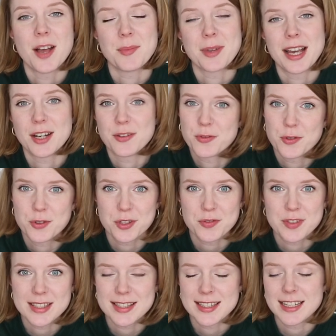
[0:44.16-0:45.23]
California
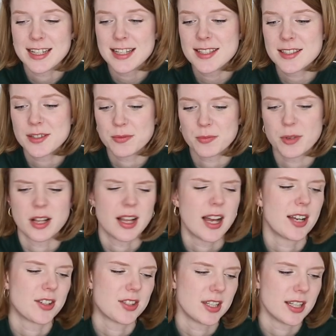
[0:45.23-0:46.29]
recently. So, well,
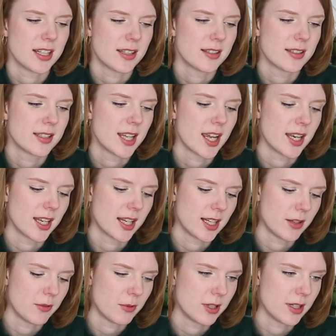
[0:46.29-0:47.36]
actually
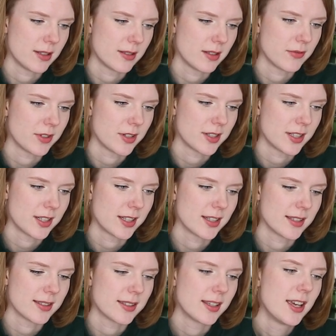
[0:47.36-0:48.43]
technically one is Nevada,
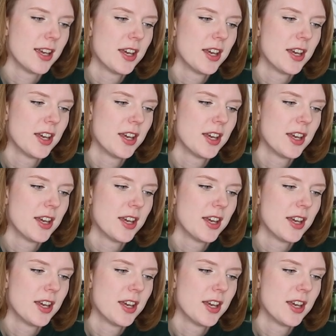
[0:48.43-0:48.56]
because